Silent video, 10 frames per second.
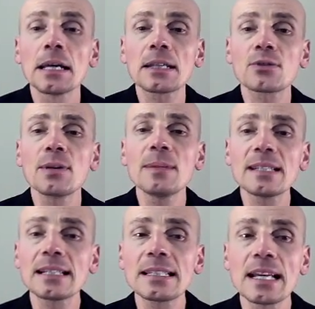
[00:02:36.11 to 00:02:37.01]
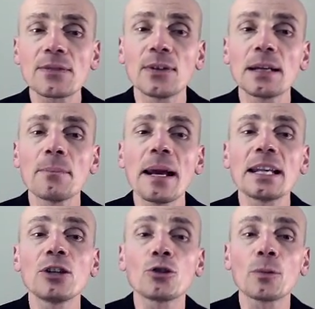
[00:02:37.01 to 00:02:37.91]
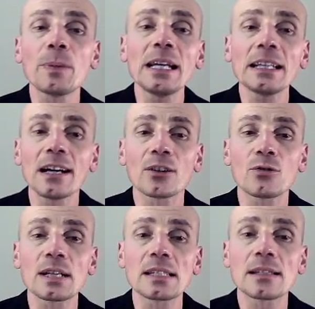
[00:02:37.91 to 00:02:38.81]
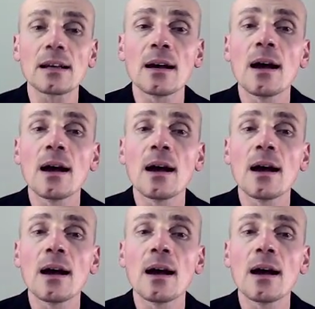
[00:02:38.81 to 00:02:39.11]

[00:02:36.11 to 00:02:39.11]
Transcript: extremely successful in many European countries,